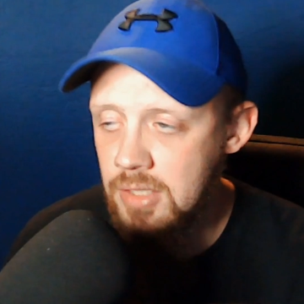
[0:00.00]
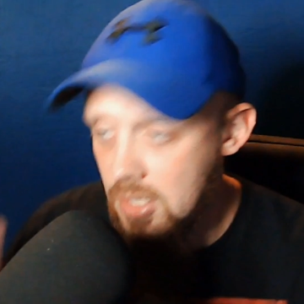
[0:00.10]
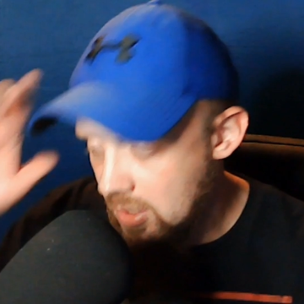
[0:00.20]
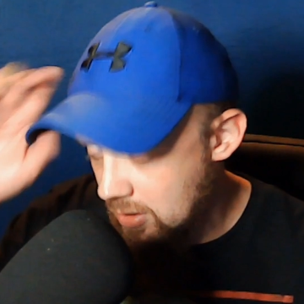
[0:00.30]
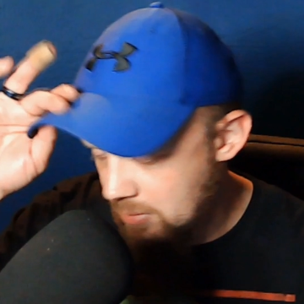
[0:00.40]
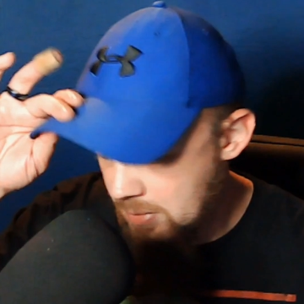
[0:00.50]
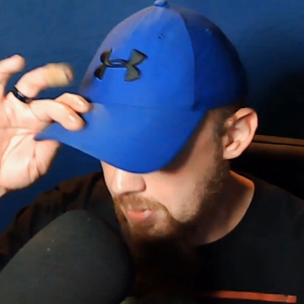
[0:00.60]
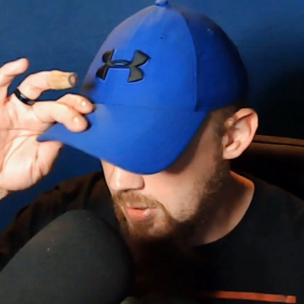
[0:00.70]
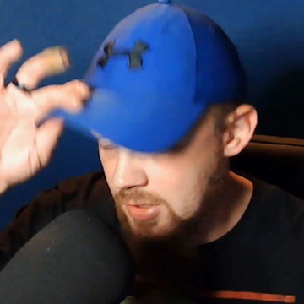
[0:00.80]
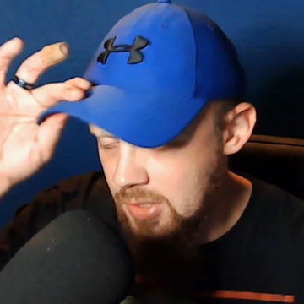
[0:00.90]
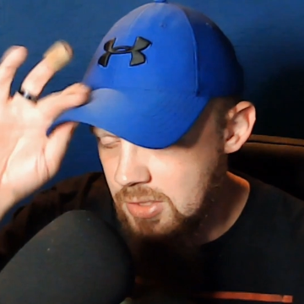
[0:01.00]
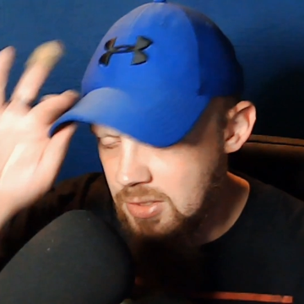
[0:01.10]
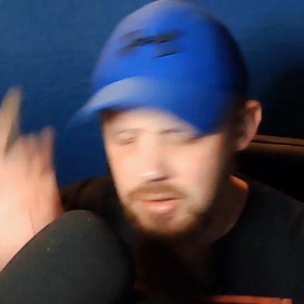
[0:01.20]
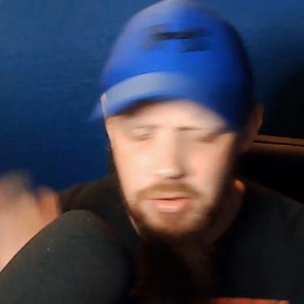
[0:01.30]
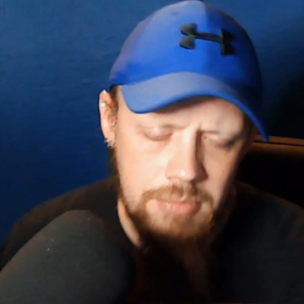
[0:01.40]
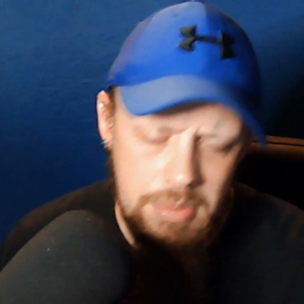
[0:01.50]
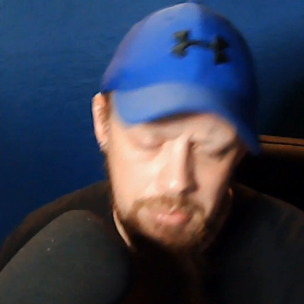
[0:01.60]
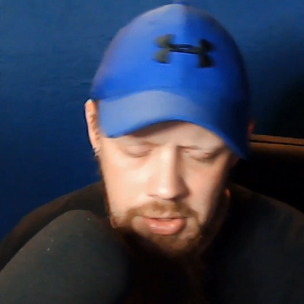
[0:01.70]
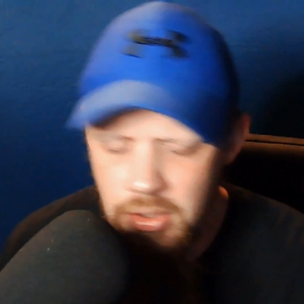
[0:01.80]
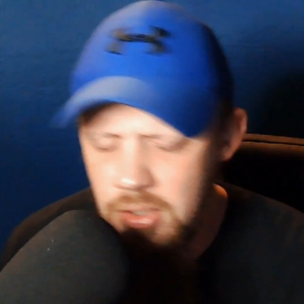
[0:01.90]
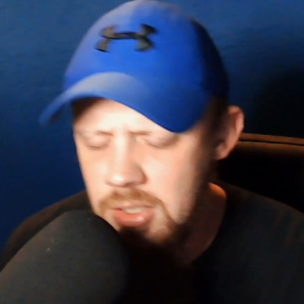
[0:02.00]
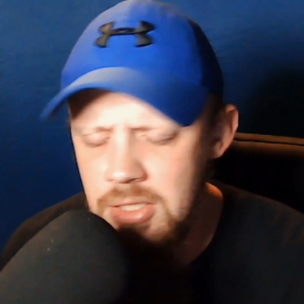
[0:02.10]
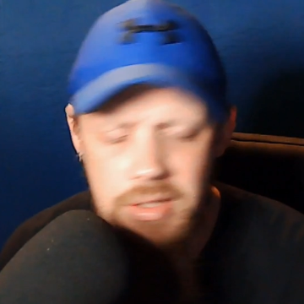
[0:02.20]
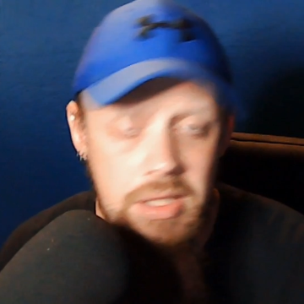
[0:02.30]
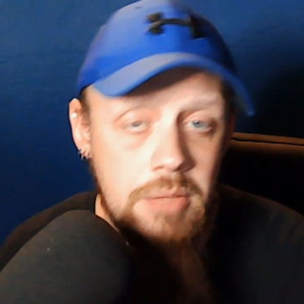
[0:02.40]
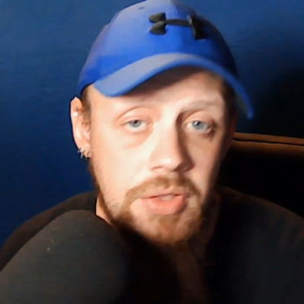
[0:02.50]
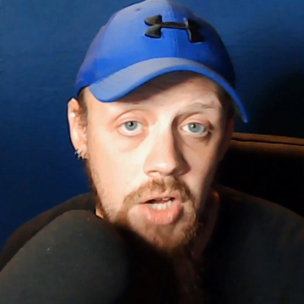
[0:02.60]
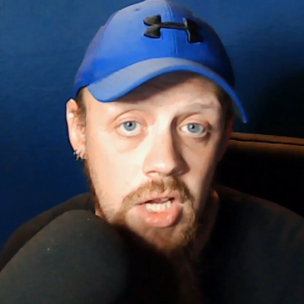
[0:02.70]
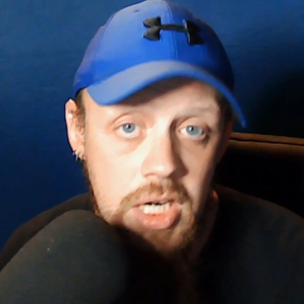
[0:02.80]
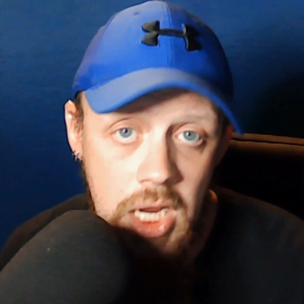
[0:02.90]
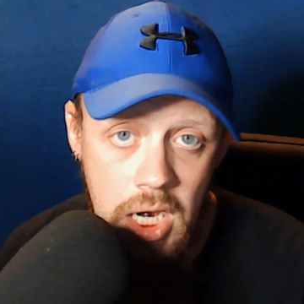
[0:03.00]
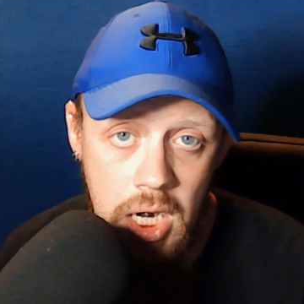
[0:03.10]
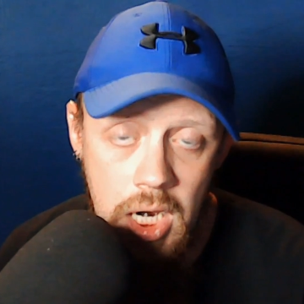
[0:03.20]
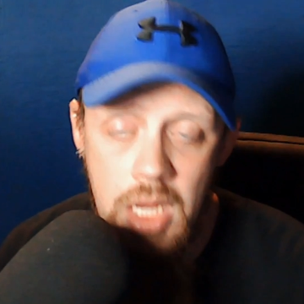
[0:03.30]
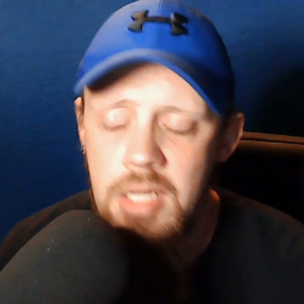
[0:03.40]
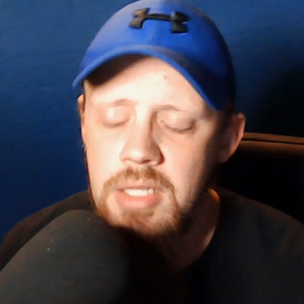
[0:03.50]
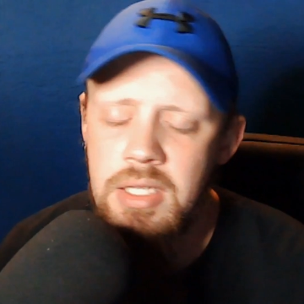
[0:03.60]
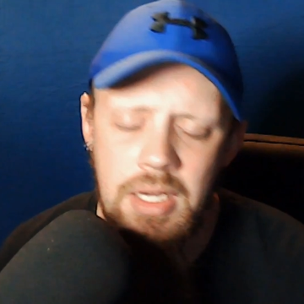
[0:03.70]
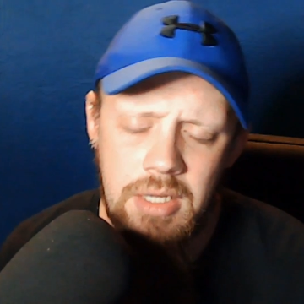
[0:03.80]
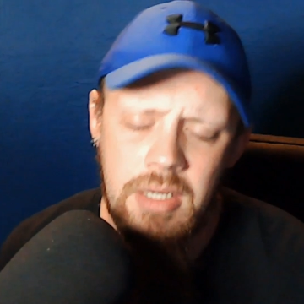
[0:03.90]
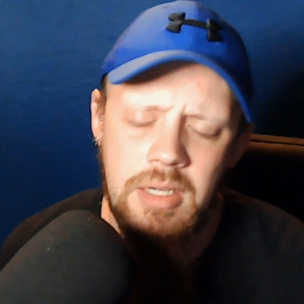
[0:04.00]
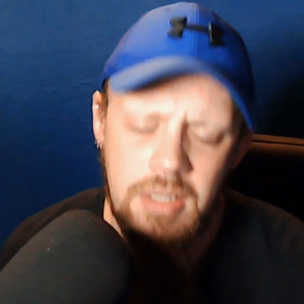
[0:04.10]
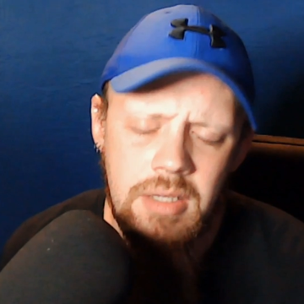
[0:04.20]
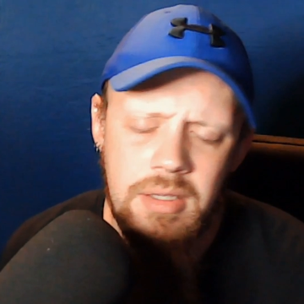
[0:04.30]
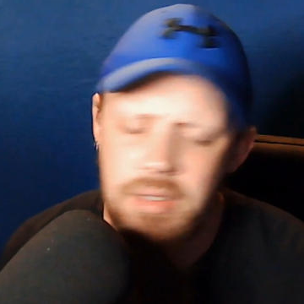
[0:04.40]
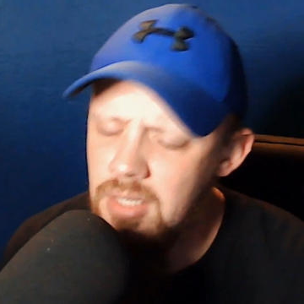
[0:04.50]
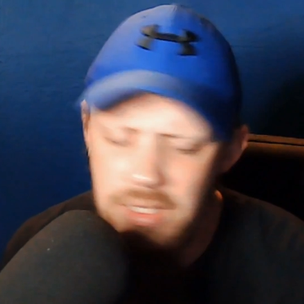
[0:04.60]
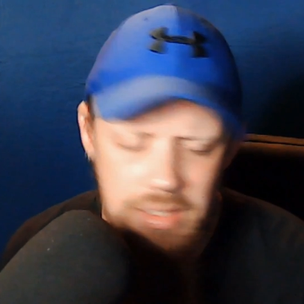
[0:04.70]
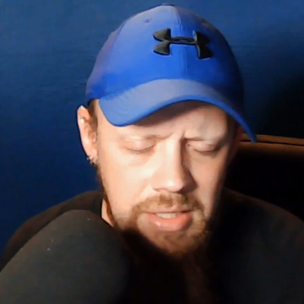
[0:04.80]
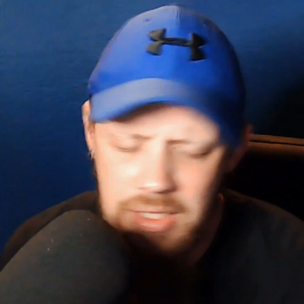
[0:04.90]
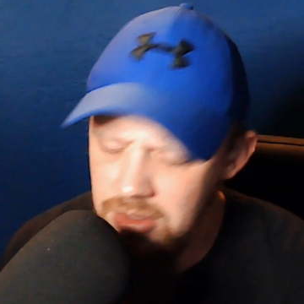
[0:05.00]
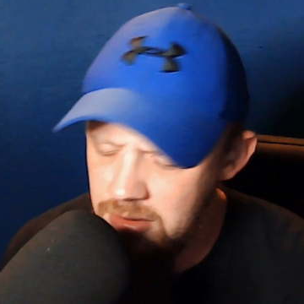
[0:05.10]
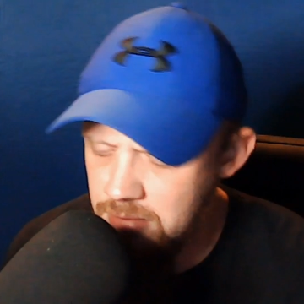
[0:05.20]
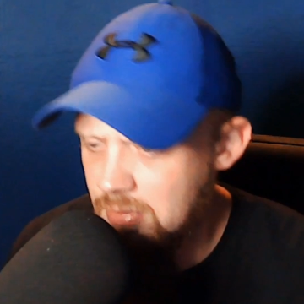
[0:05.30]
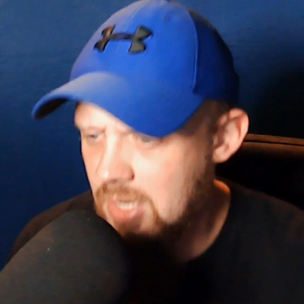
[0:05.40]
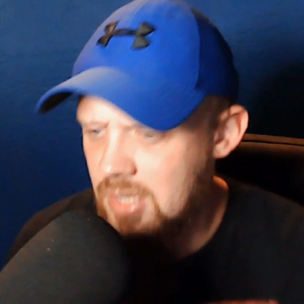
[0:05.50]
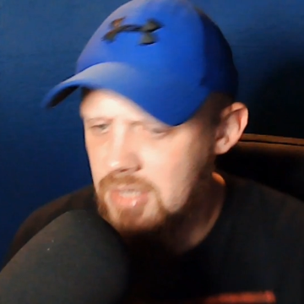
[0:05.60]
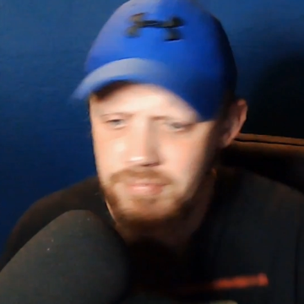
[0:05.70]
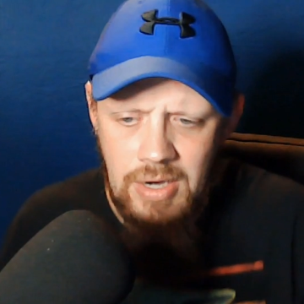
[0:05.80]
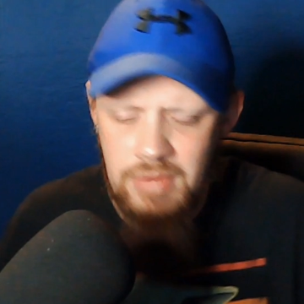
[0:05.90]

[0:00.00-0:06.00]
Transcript: let me plug in this little memory card here, see what's on it. Yeah. And then my virus